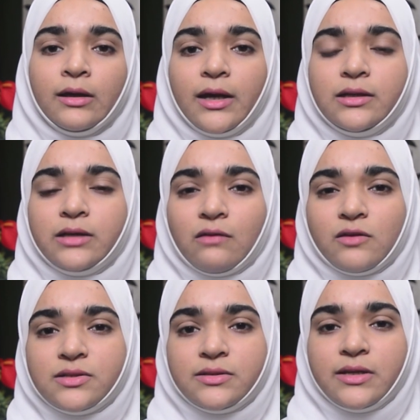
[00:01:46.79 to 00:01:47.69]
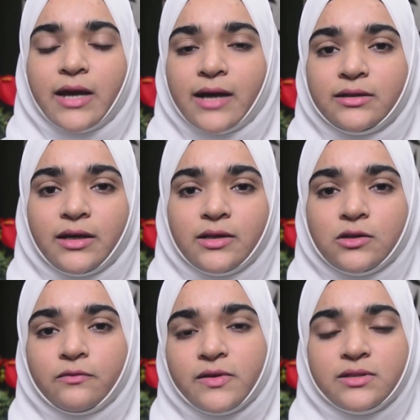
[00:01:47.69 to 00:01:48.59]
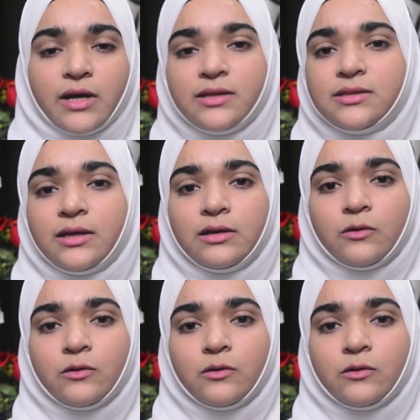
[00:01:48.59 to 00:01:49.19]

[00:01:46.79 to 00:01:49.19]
It covers the etiquettes of reciting,